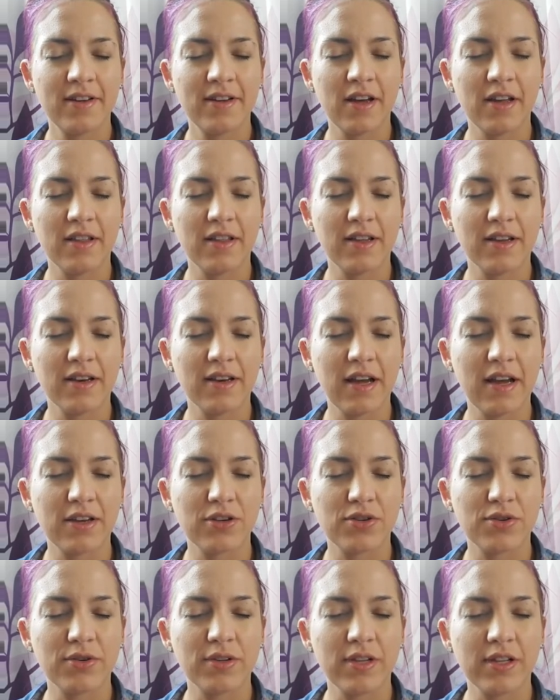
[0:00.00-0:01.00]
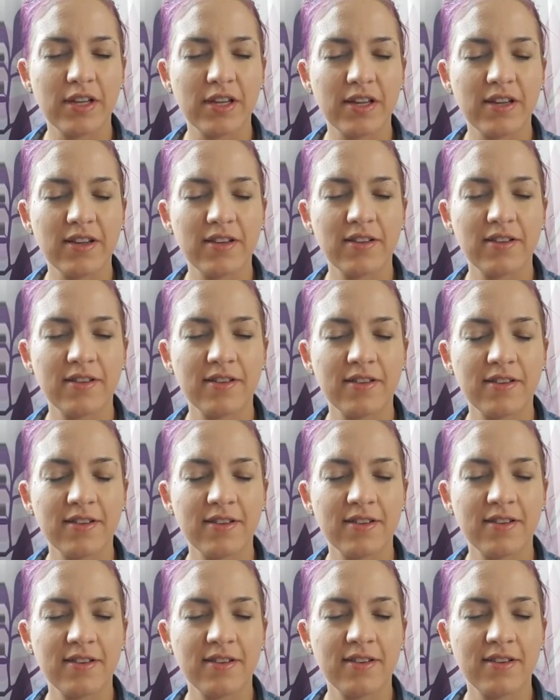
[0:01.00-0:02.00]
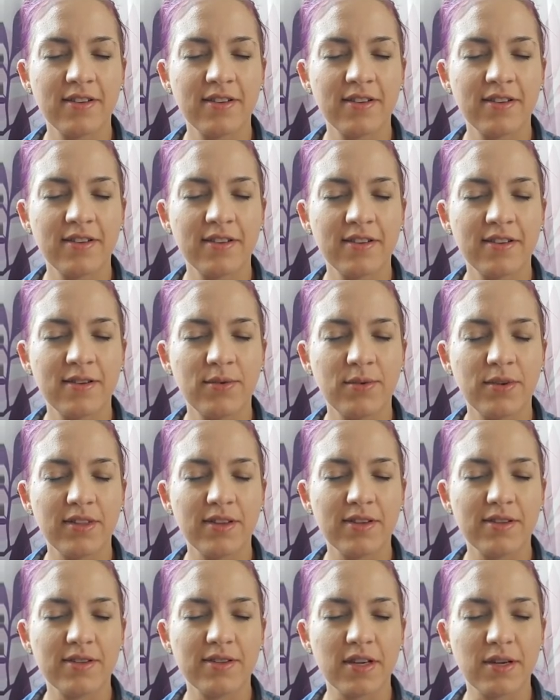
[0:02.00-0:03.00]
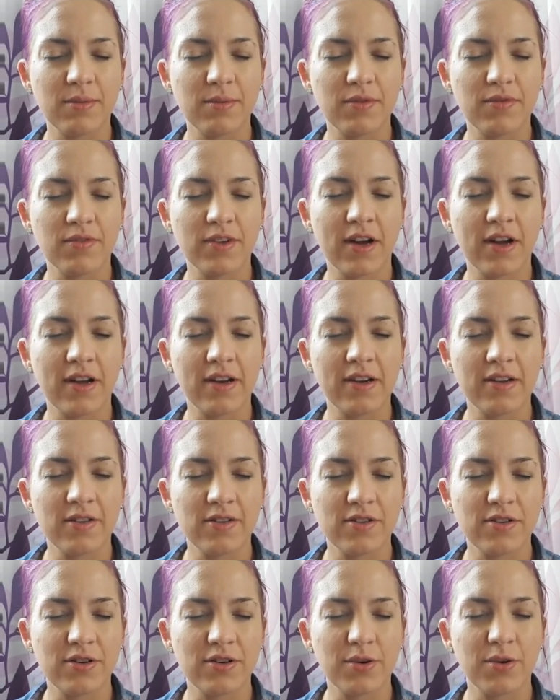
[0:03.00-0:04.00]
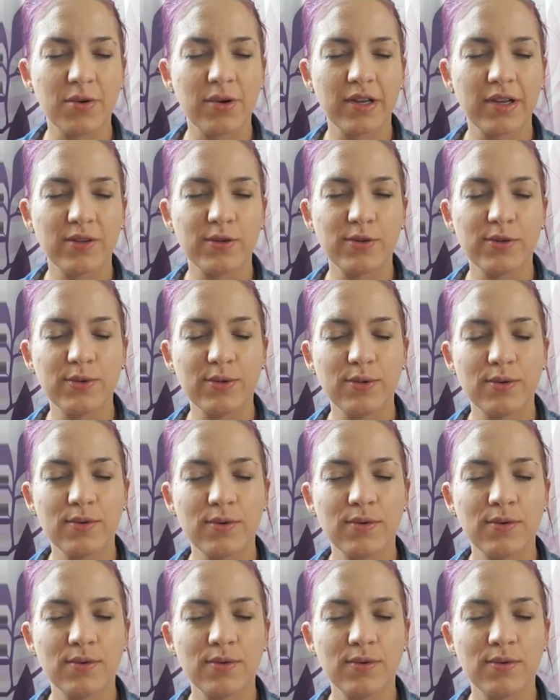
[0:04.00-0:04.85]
I think naturally, with this type of guidance, you're going to